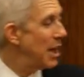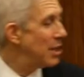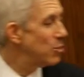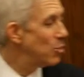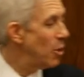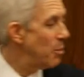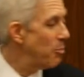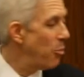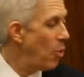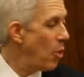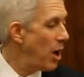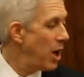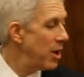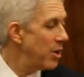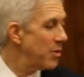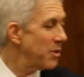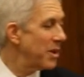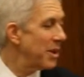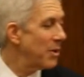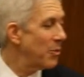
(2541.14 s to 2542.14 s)
got to a
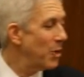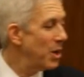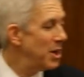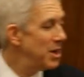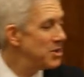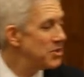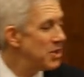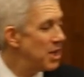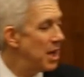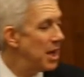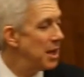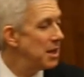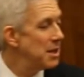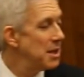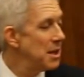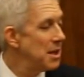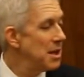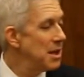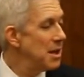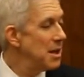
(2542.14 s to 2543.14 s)
point where he
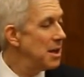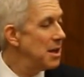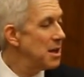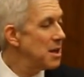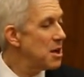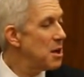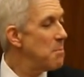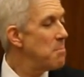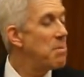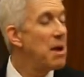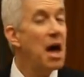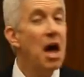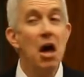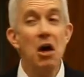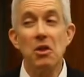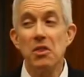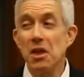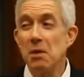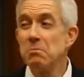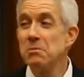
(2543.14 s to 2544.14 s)
said,
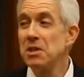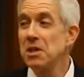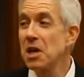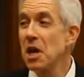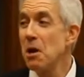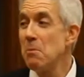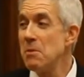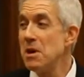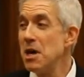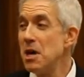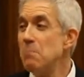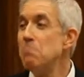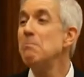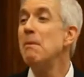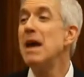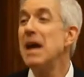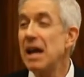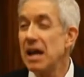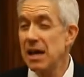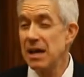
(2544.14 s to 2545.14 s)
compel them to come
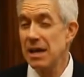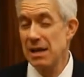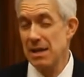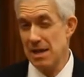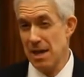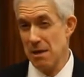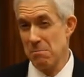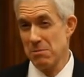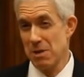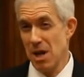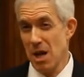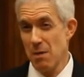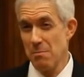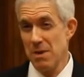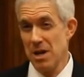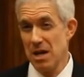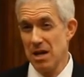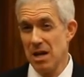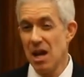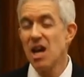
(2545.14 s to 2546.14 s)
in, make them
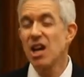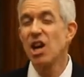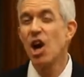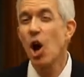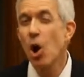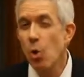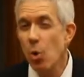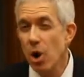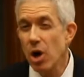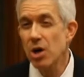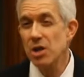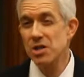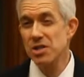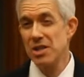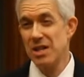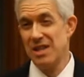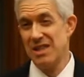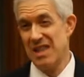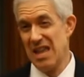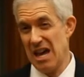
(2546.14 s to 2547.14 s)
come in,
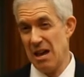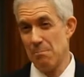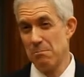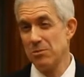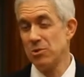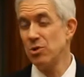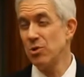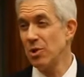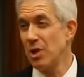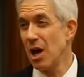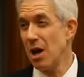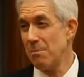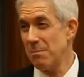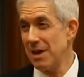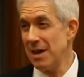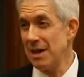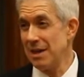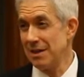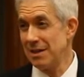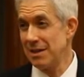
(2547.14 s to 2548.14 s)
coerce them to
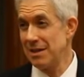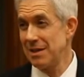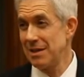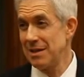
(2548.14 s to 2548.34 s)
come in.